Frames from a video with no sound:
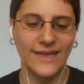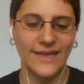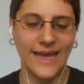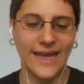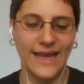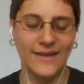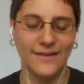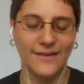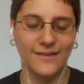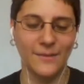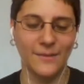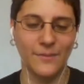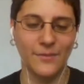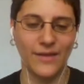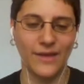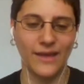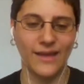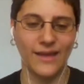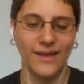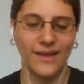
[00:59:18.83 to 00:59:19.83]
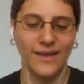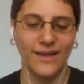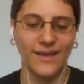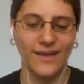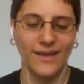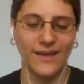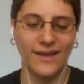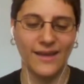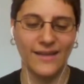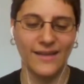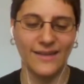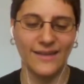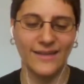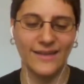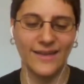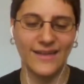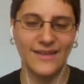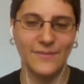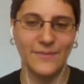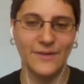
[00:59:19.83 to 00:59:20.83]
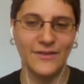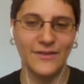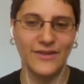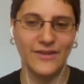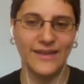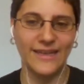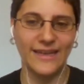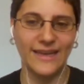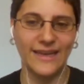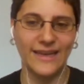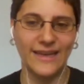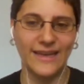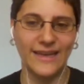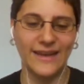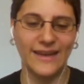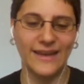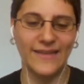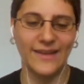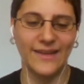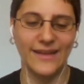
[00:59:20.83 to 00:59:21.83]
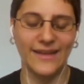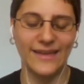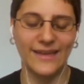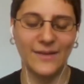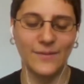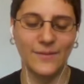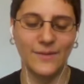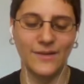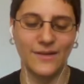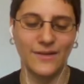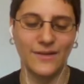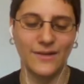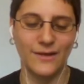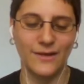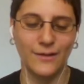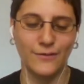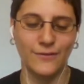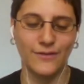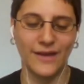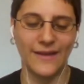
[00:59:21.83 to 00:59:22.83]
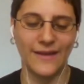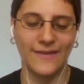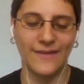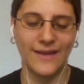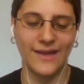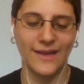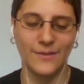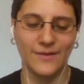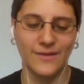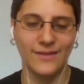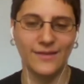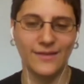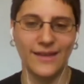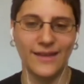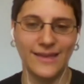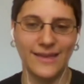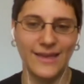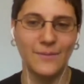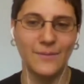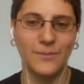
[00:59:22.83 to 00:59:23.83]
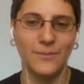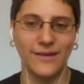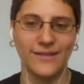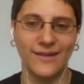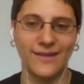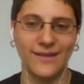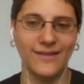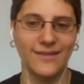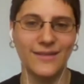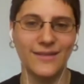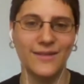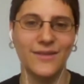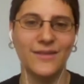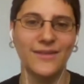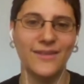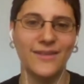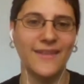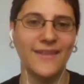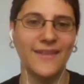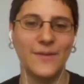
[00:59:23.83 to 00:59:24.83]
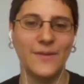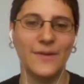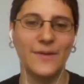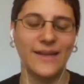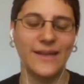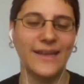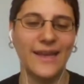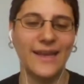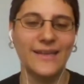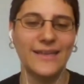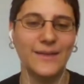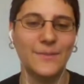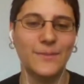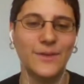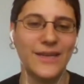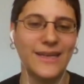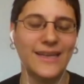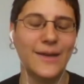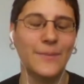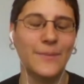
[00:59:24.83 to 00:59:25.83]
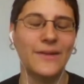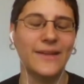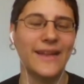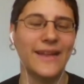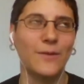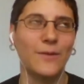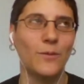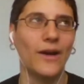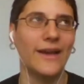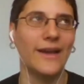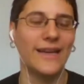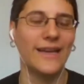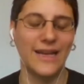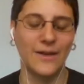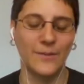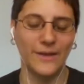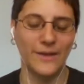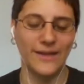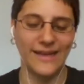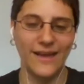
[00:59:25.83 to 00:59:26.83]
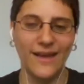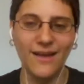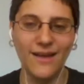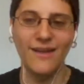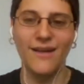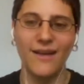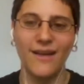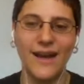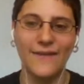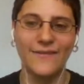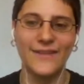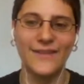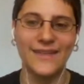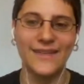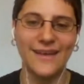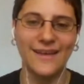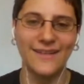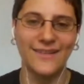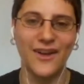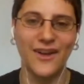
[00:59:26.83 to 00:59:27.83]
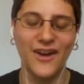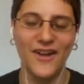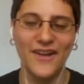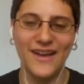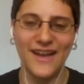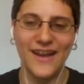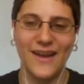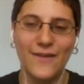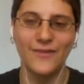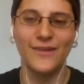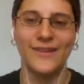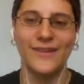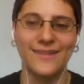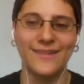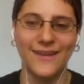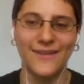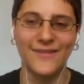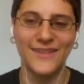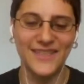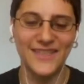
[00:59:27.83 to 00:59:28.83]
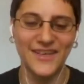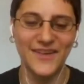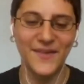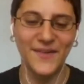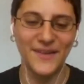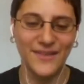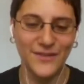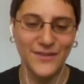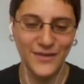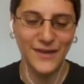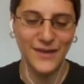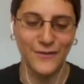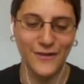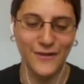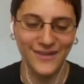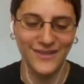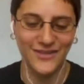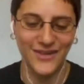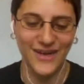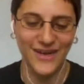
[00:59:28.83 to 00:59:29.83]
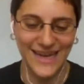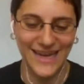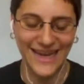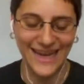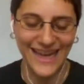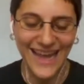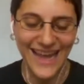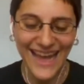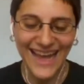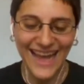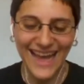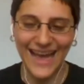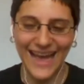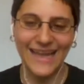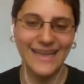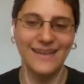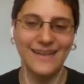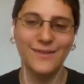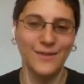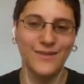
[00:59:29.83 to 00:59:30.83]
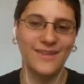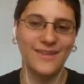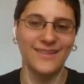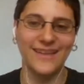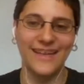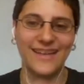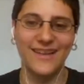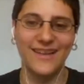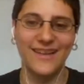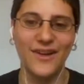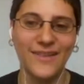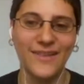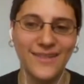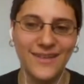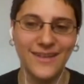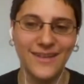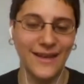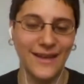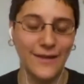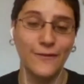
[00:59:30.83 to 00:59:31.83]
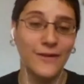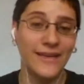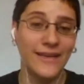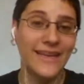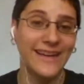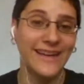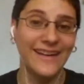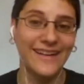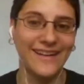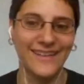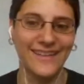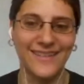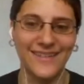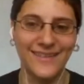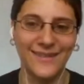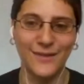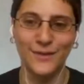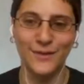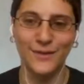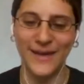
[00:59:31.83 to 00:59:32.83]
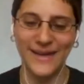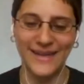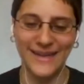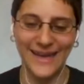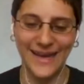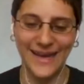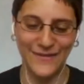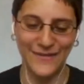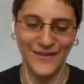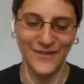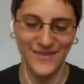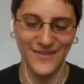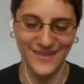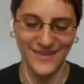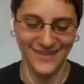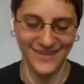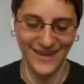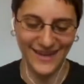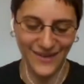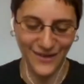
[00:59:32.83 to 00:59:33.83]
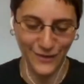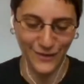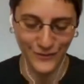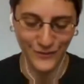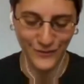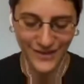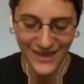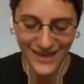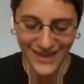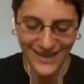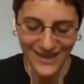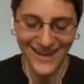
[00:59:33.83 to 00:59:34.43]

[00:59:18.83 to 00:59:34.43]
ten or something, and like kind of be dreading it, and then like it would go off, and then I would just like keep pressing snooze, and then I would like end up getting up at like one and be like, ah, half the day is gone. I have all this stuff to do. It's really frustrating, and this was just like a constant like for years. This was my life. It was just like awful.